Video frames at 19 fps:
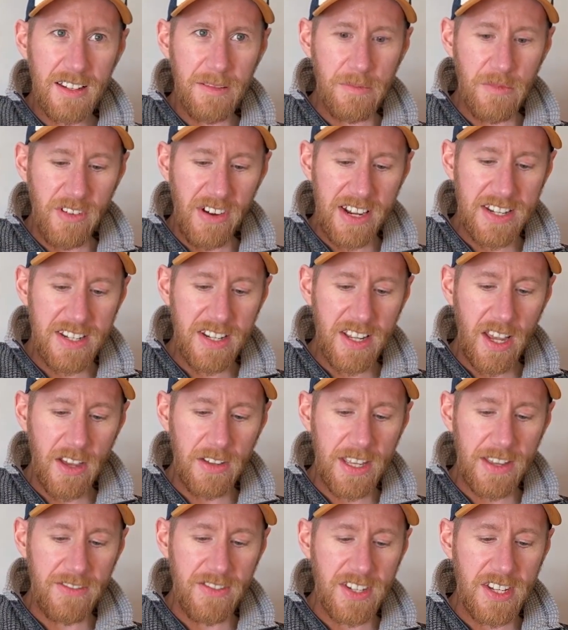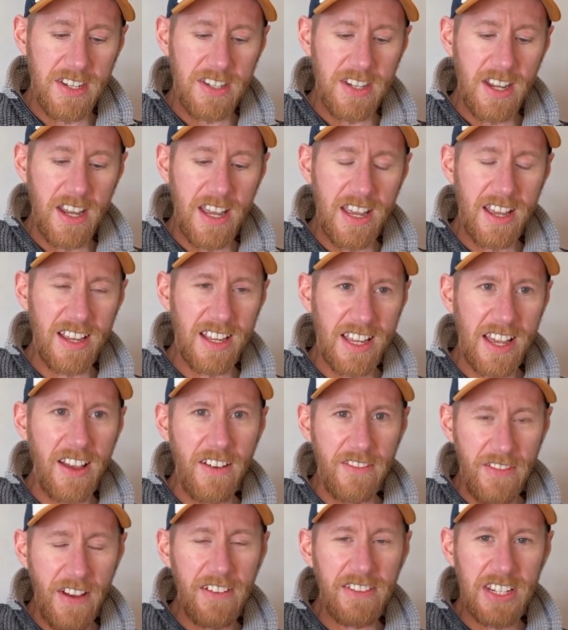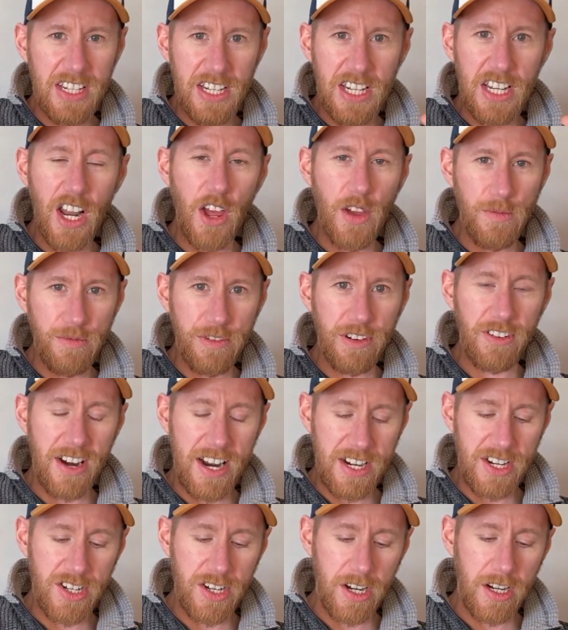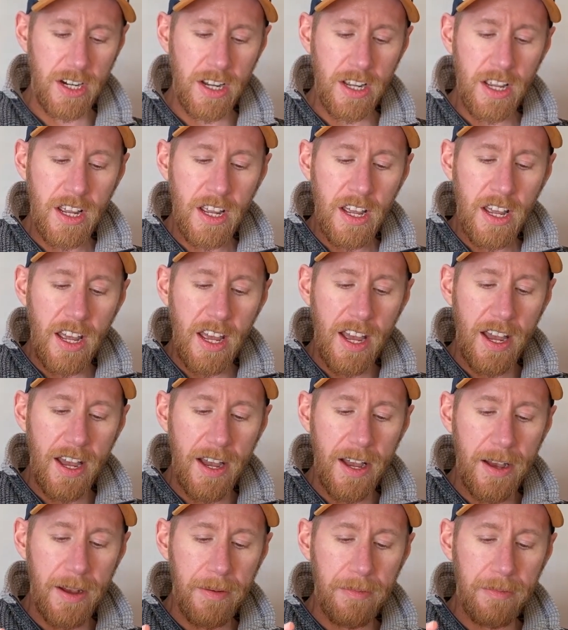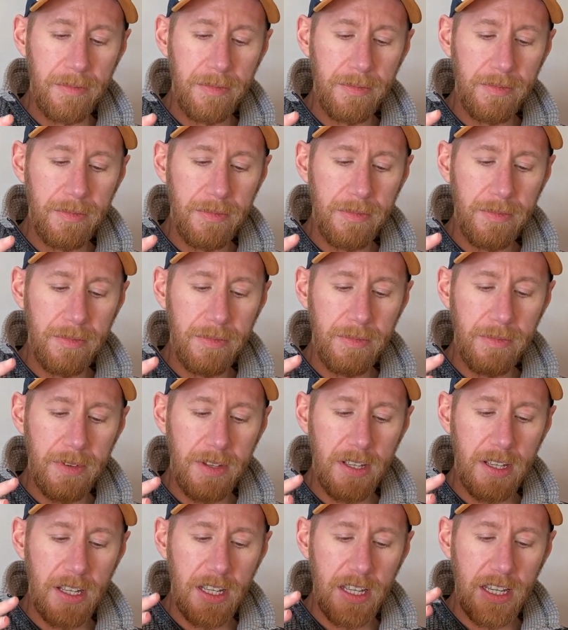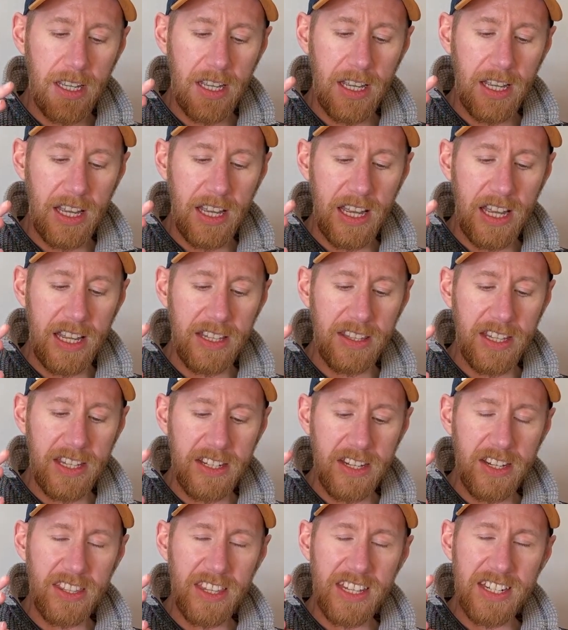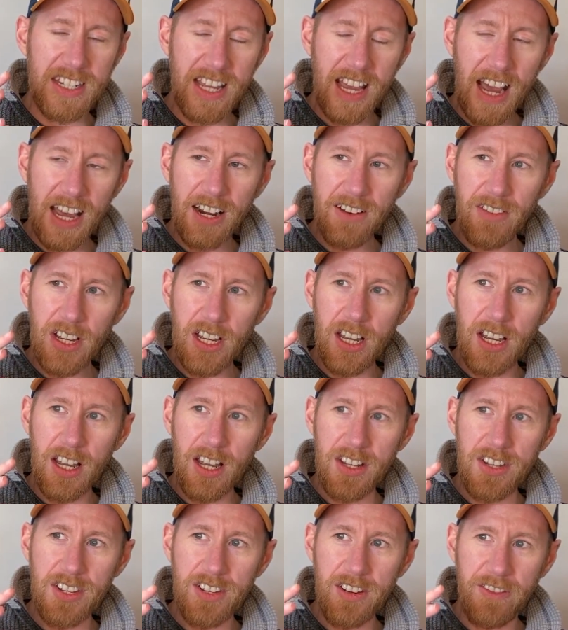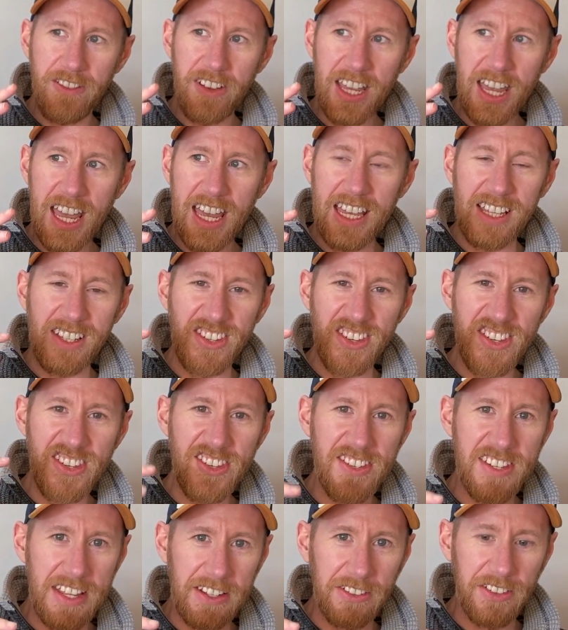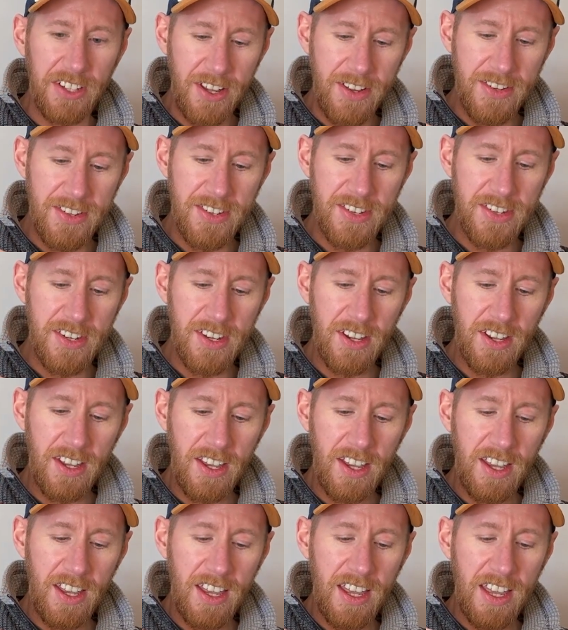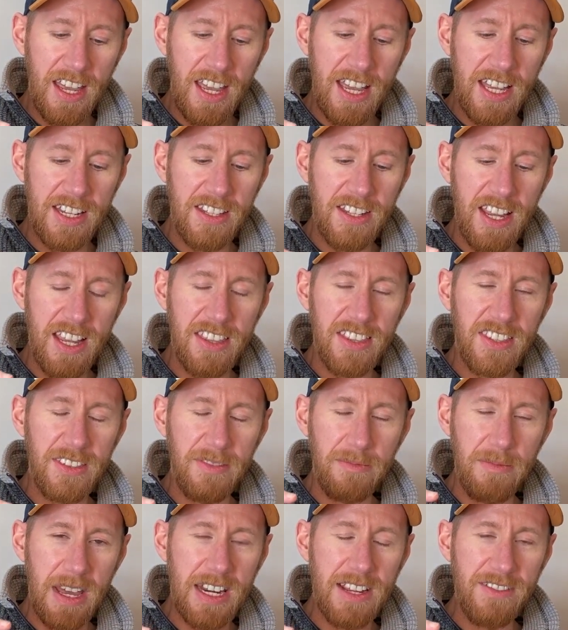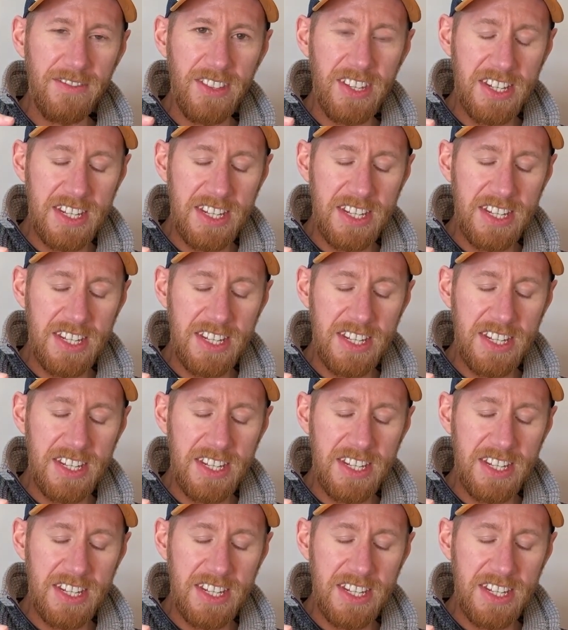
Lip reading: Marasco gives us a very slow progression. There's a kind of a suffocating stillness in many of the